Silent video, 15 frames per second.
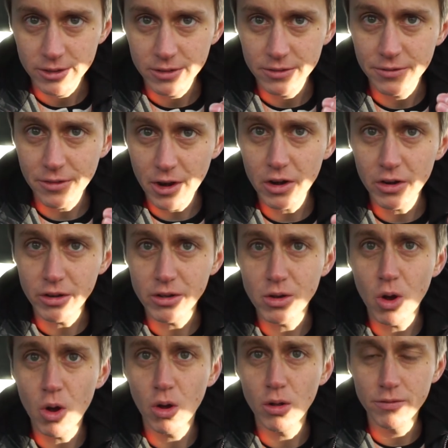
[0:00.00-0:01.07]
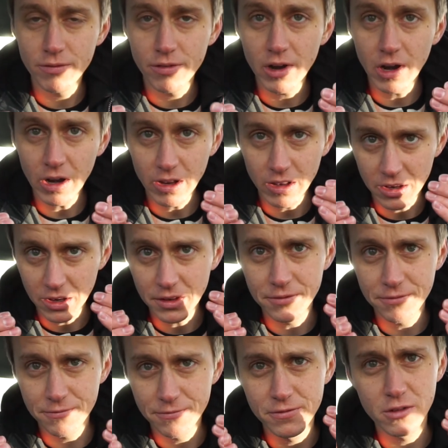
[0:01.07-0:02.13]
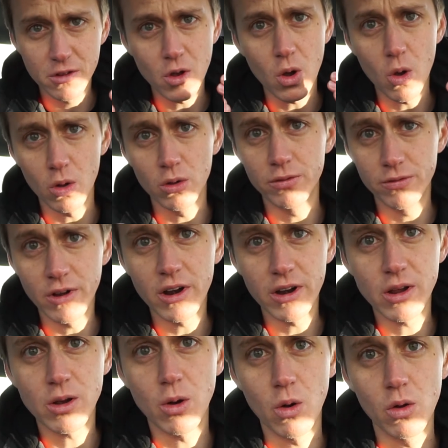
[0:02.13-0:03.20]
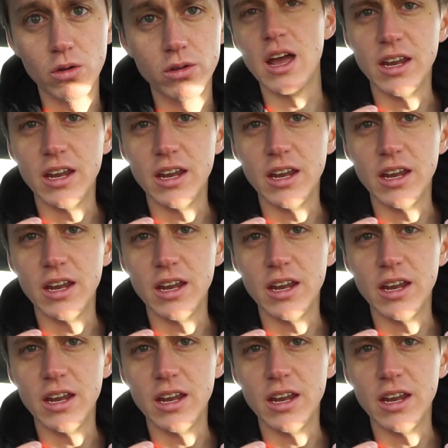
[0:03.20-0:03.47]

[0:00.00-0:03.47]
Very cold, very cold, very cold.